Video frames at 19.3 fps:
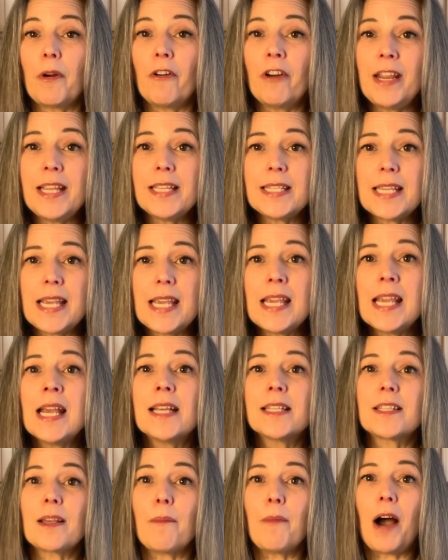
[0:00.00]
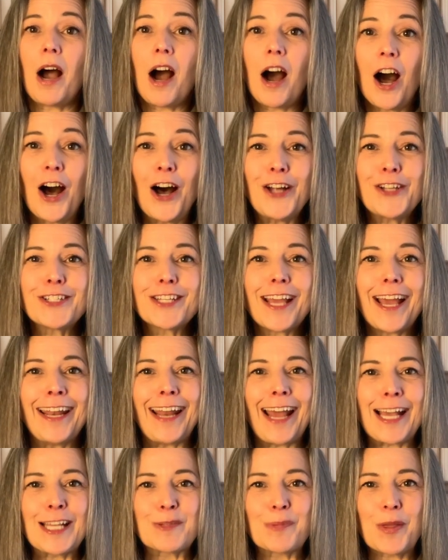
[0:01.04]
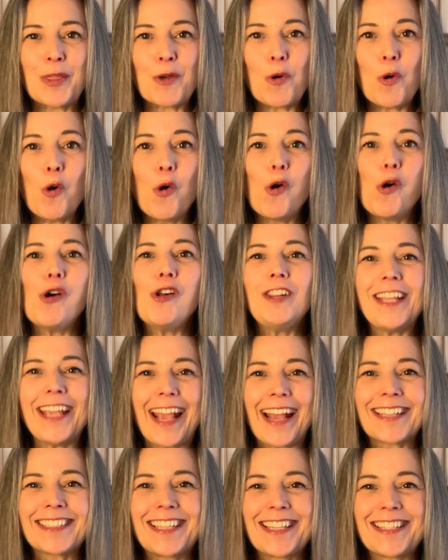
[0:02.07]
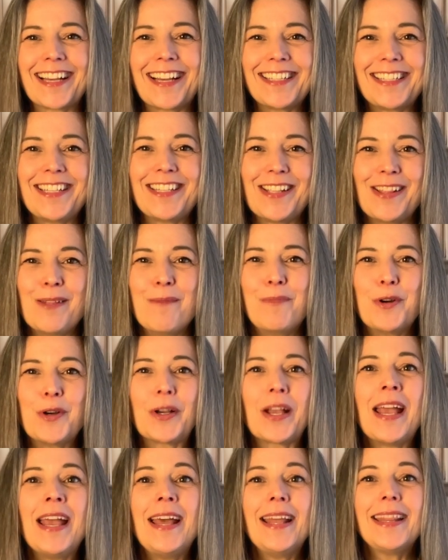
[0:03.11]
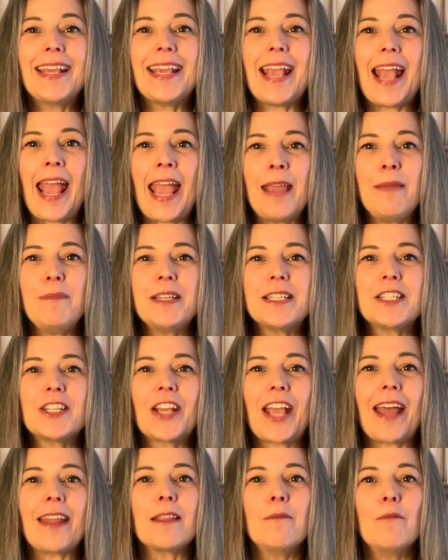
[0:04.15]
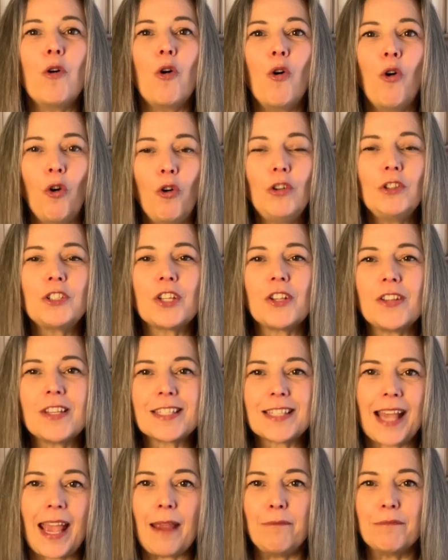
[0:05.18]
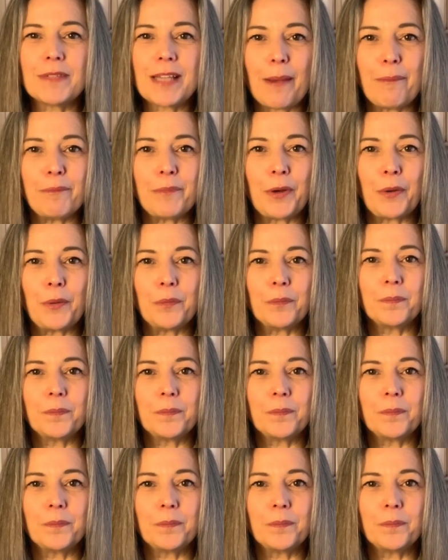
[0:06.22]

easy, some are hard, and as with all the exercises in the book, the aim is to get them all to the same tempo.